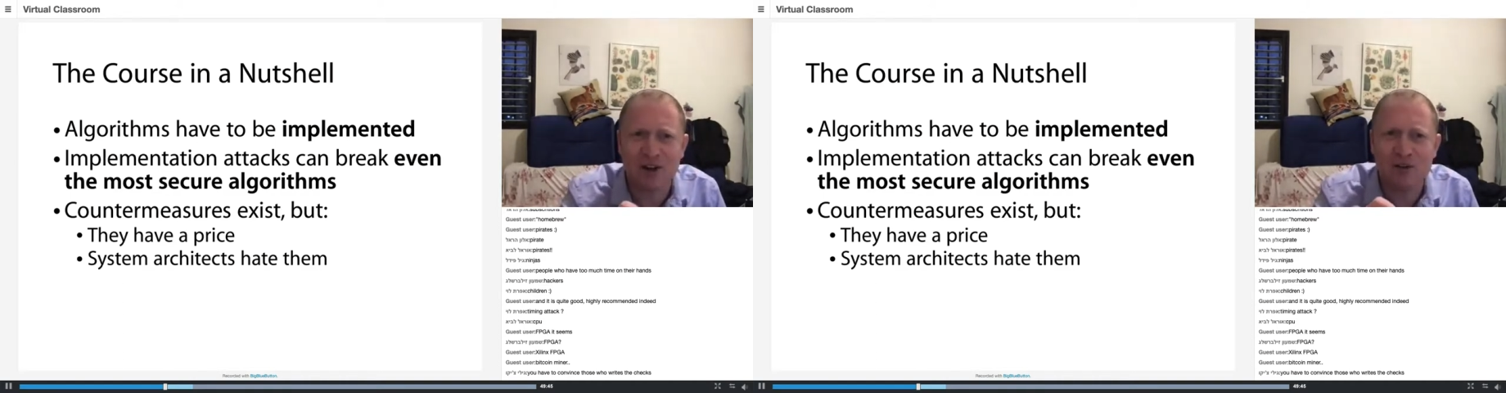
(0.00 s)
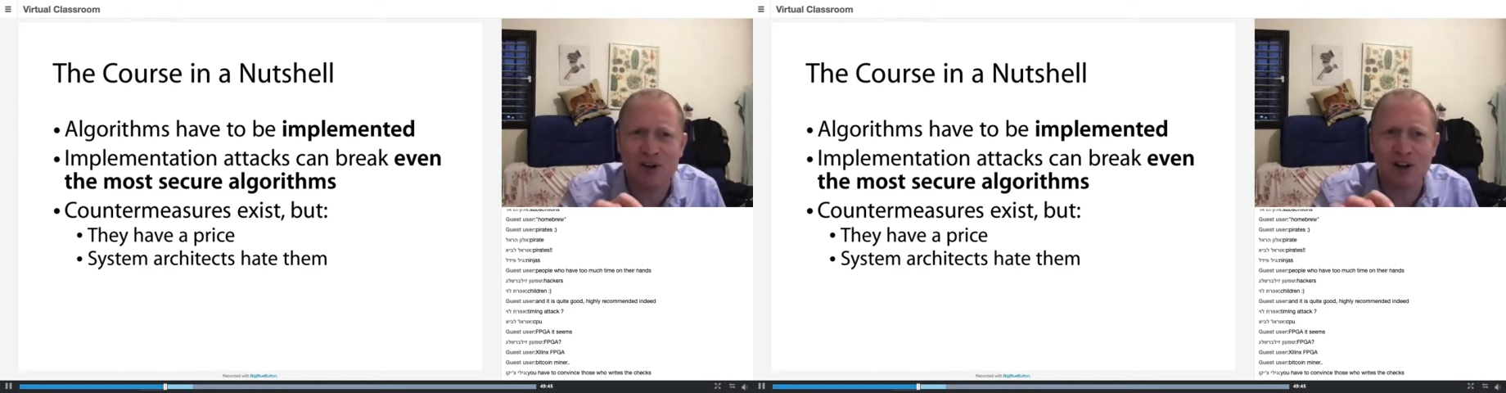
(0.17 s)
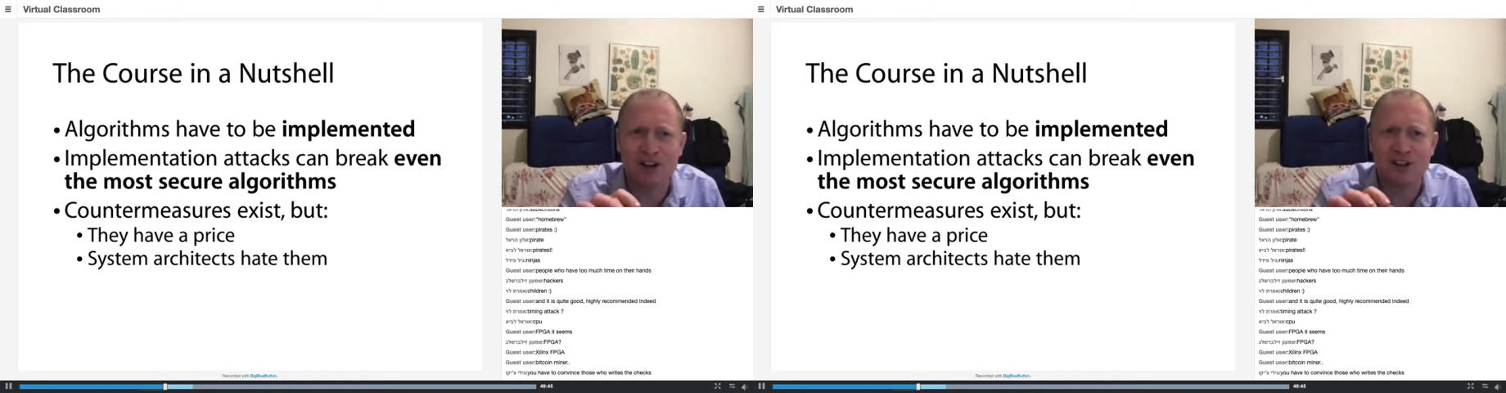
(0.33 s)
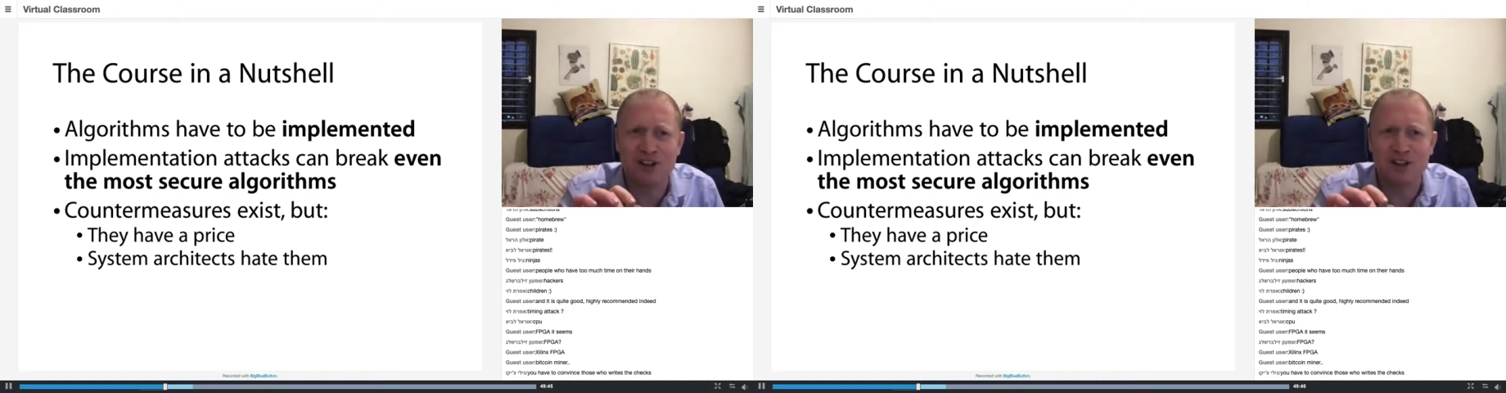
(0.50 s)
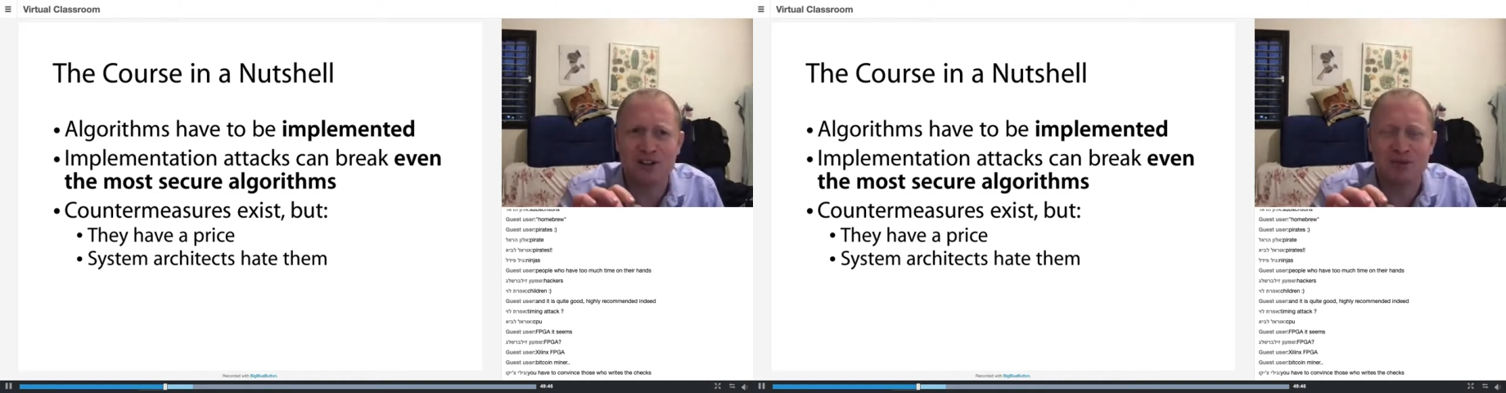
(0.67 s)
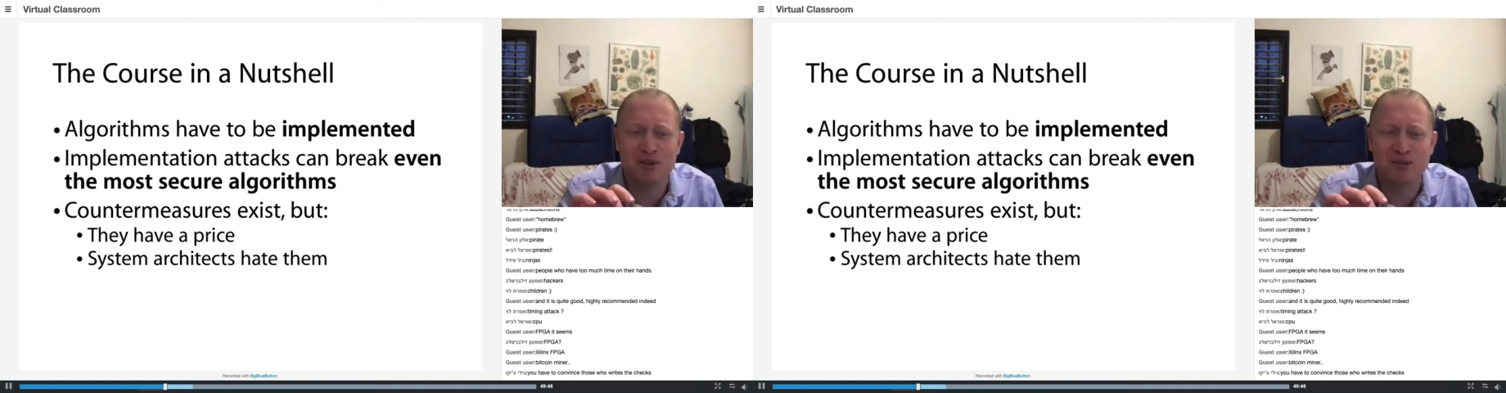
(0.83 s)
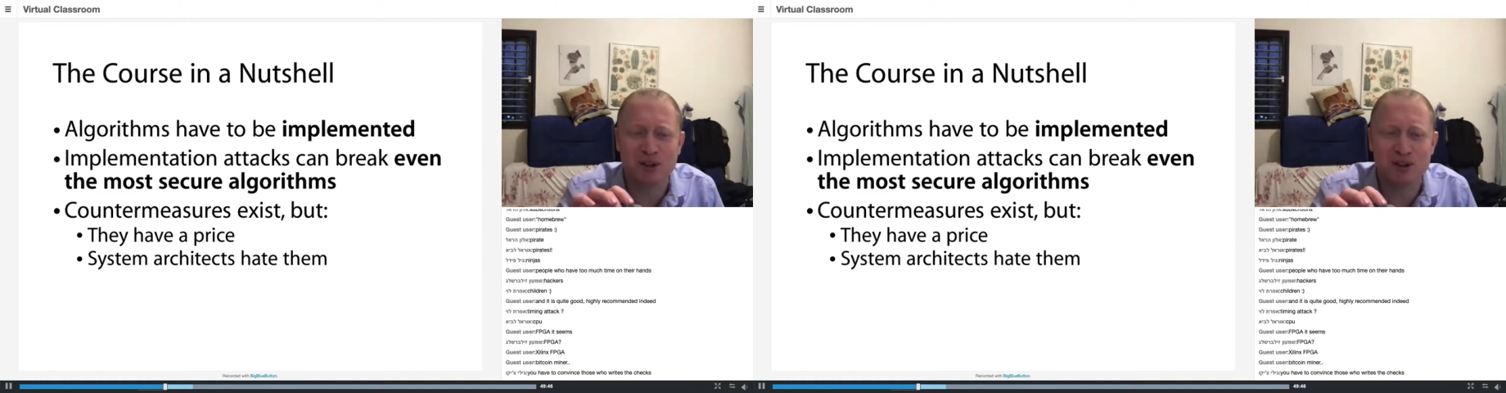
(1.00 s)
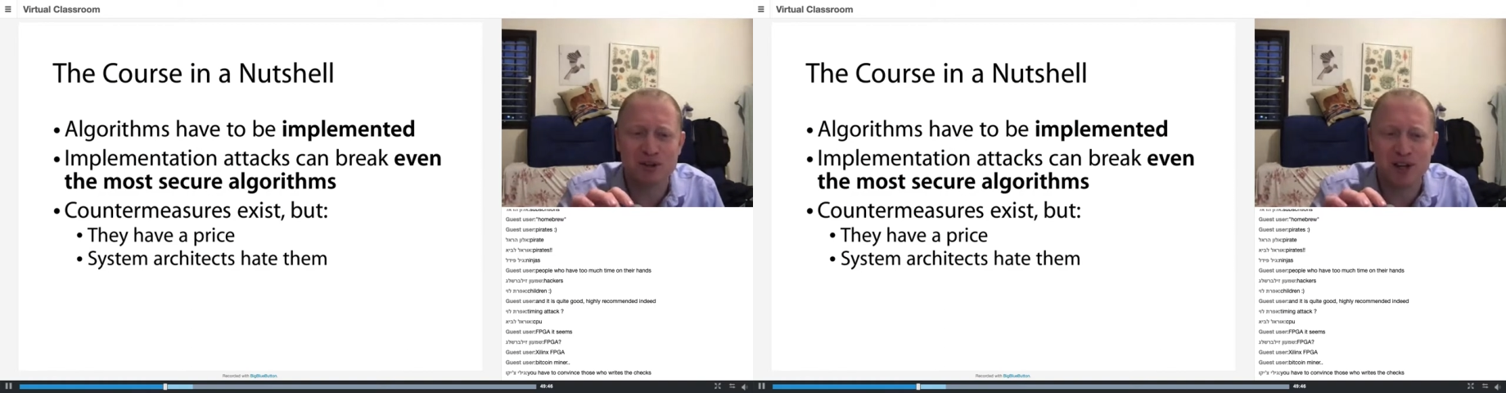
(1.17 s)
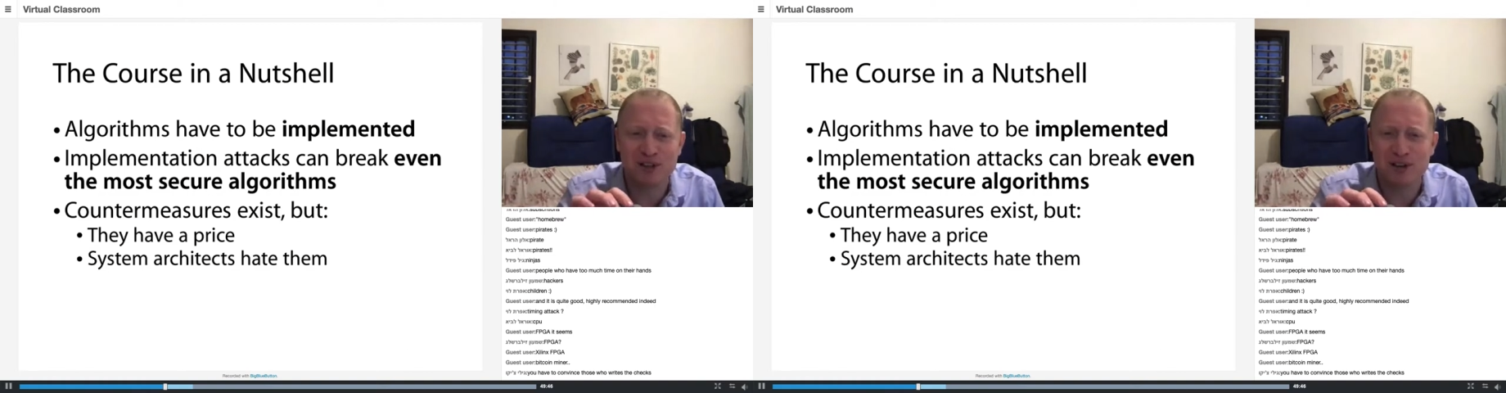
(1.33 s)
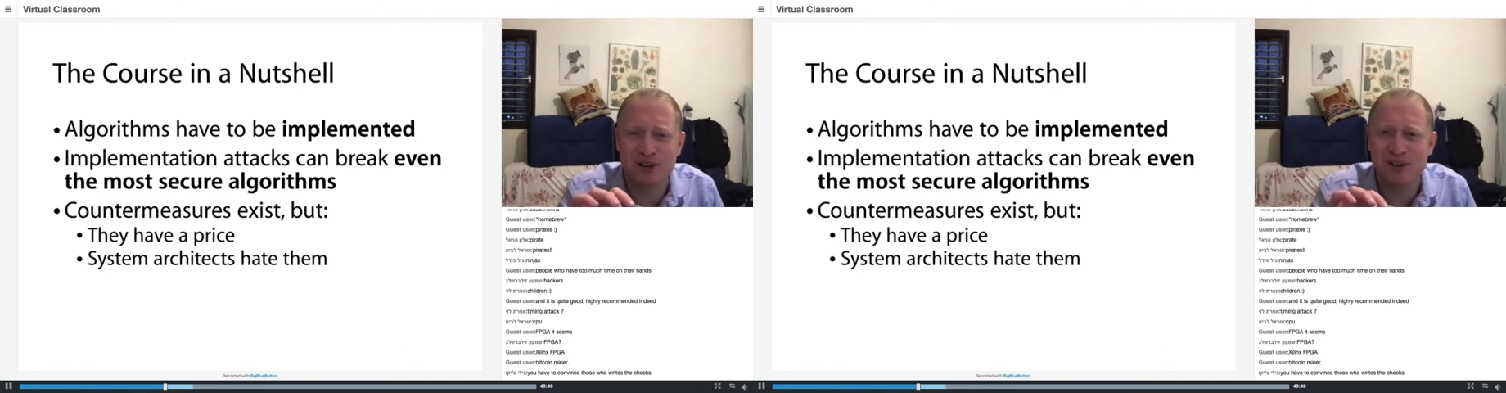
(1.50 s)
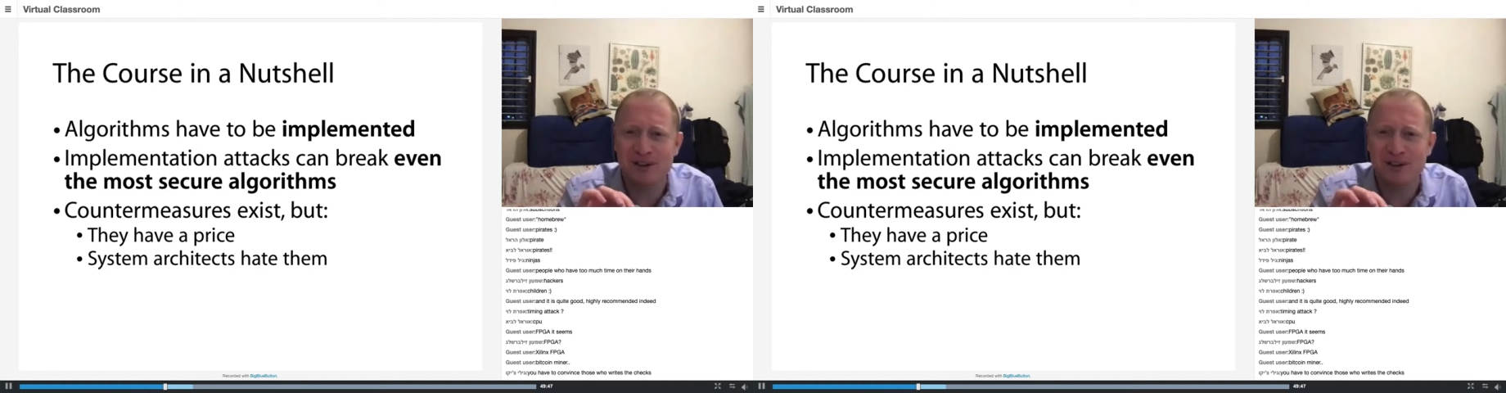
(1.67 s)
and you are welcome to